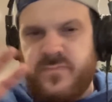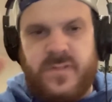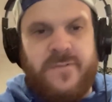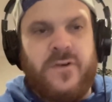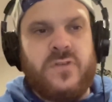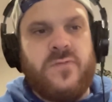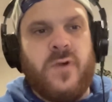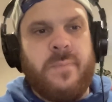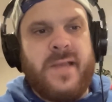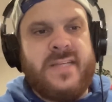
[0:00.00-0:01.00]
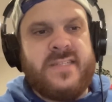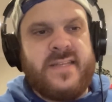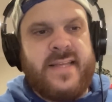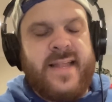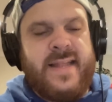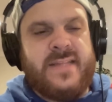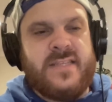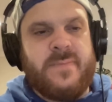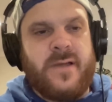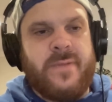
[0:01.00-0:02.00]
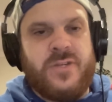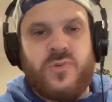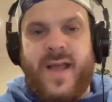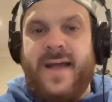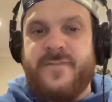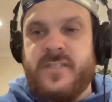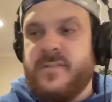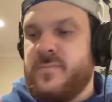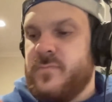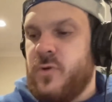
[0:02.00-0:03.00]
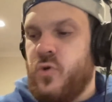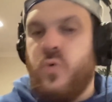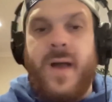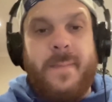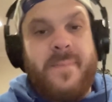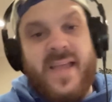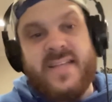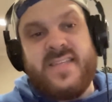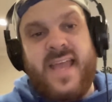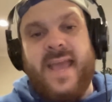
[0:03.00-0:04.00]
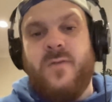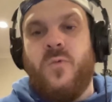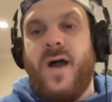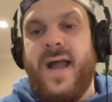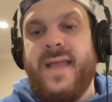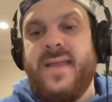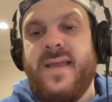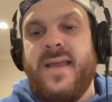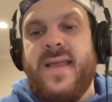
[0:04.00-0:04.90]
the first four picks of the Canadiens' upcoming draft, who I picked and why.